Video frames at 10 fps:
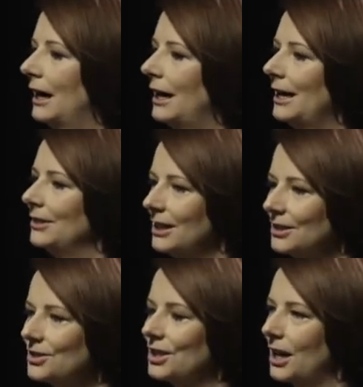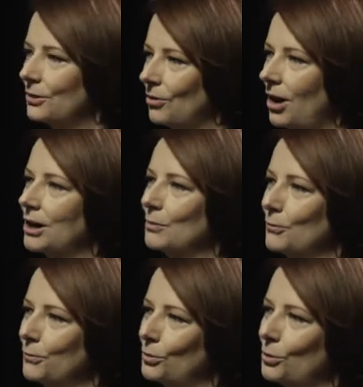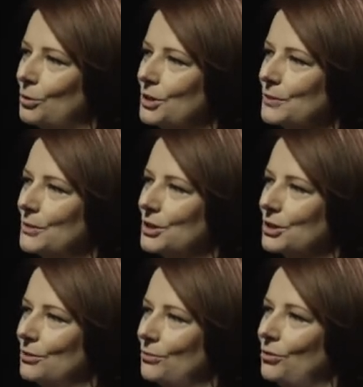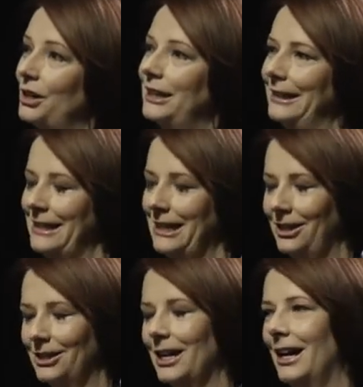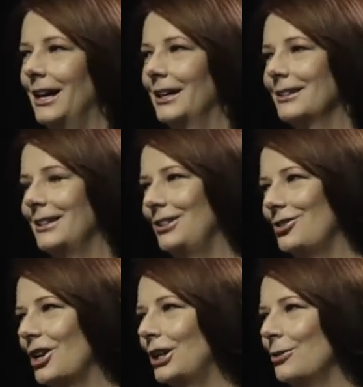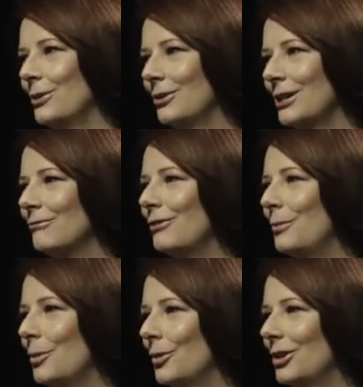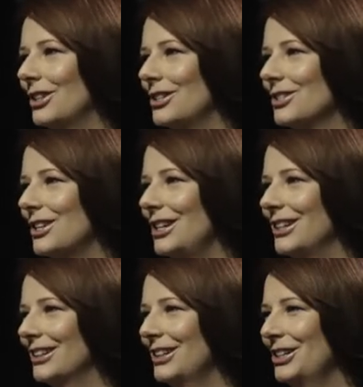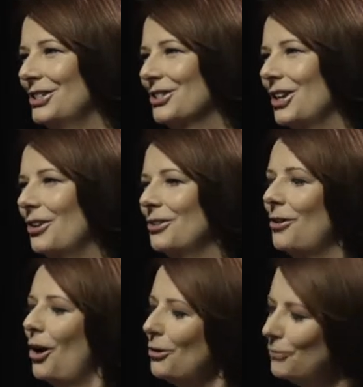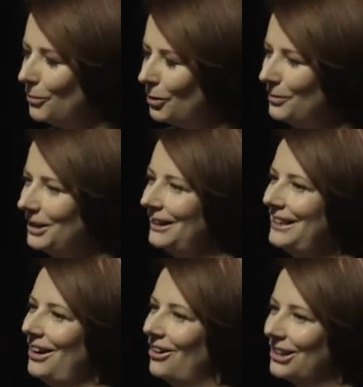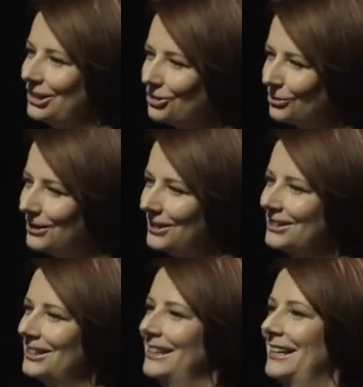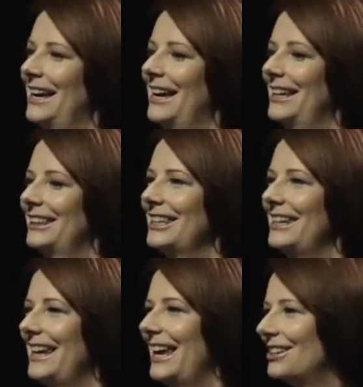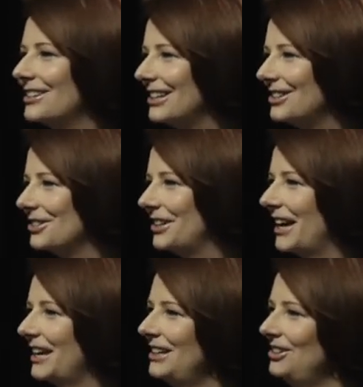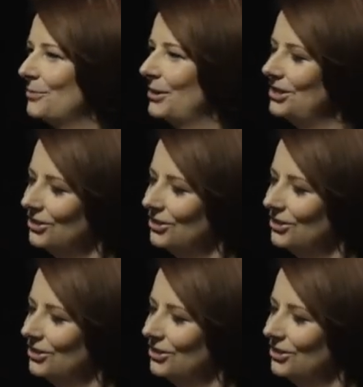and then started writing before Christmas and really hit it hard in January and February this year. So overwhelmingly, I enjoyed it. The editing stage, when